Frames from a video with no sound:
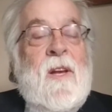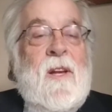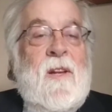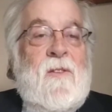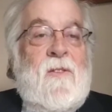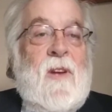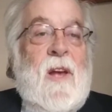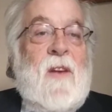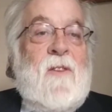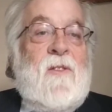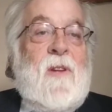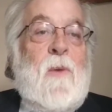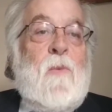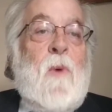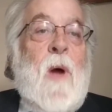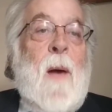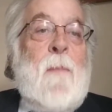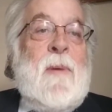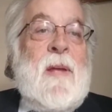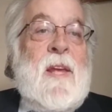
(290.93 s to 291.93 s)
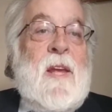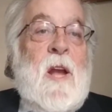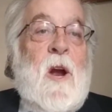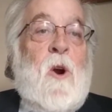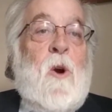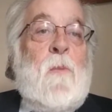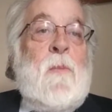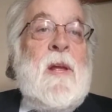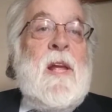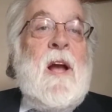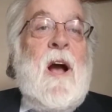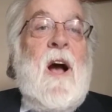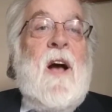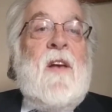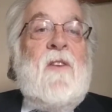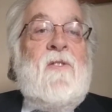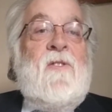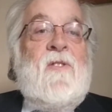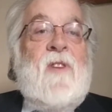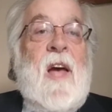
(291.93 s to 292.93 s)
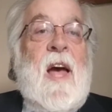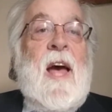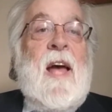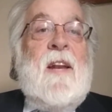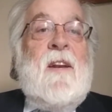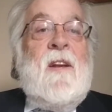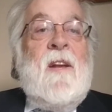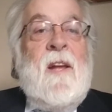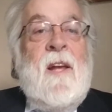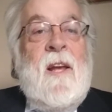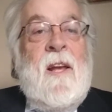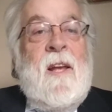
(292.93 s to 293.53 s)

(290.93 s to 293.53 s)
It says that Rabbi Yirmiyah said